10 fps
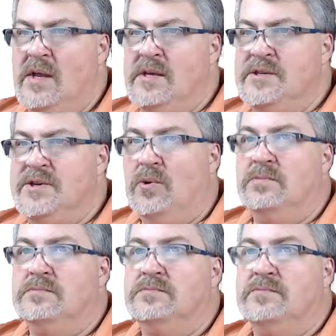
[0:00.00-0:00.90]

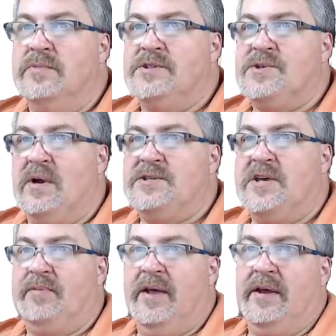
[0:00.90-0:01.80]
So, I'm sorry I
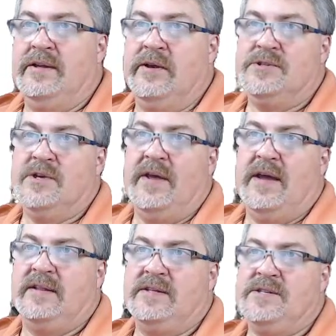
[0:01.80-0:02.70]
skipped ahead here. So they
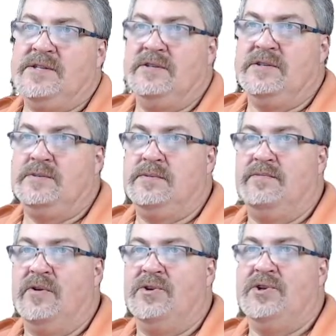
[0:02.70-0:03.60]
got this
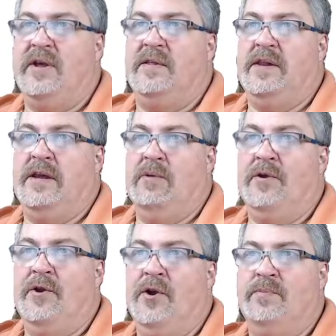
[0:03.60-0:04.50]
functionality
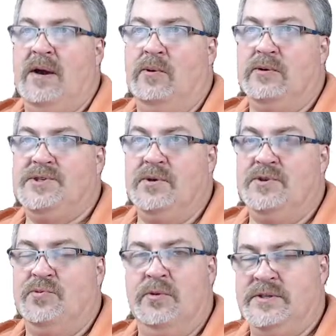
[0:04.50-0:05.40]
around node powered
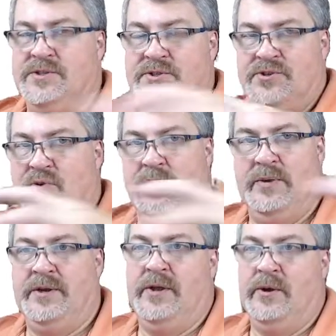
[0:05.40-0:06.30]
search where it's
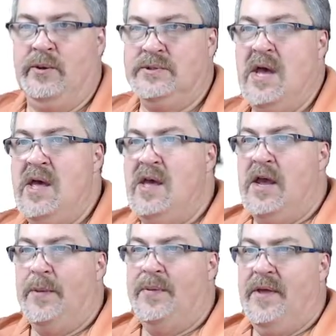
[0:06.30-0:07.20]
distributed nodes,
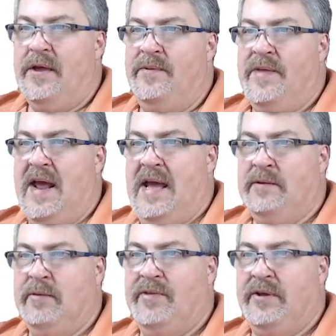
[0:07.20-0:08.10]
and then they had
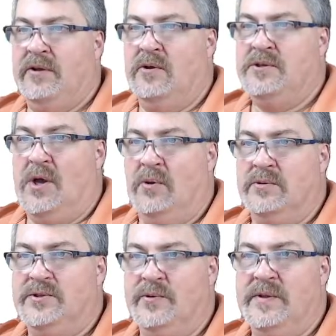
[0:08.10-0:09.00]
everything launched
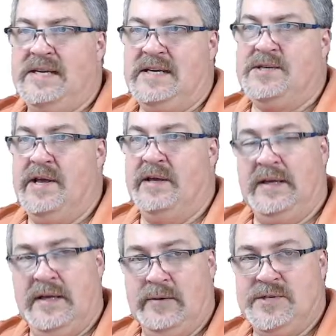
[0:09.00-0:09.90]
onto the testnet
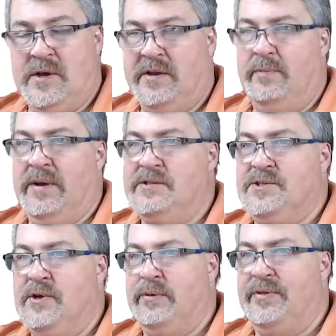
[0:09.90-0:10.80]
like I was talking about.
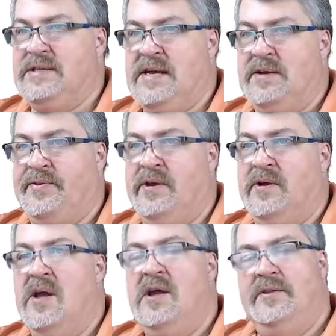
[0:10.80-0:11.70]
So everything's out
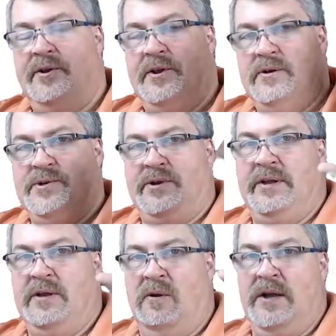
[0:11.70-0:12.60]
there, the nodes are
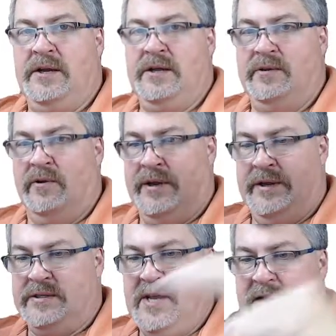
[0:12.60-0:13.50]
getting created, they're
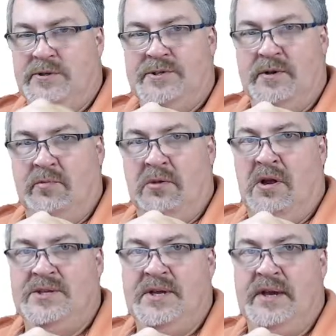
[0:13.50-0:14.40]
getting established on the
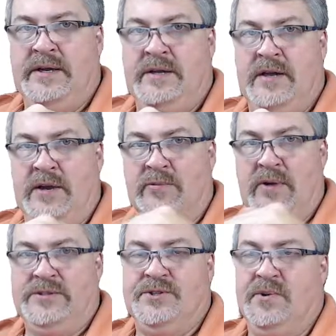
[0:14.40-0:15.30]
blockchain and
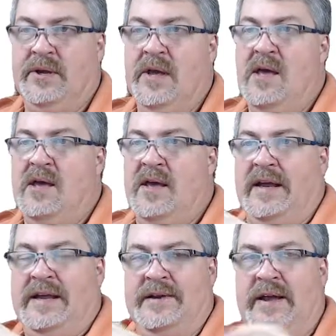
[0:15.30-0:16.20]
registering
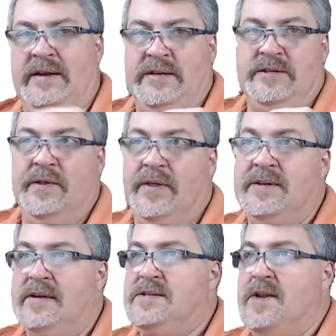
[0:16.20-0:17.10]
and connected to the
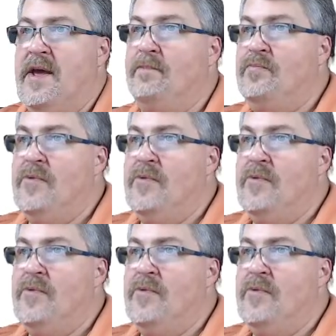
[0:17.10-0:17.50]
testnet.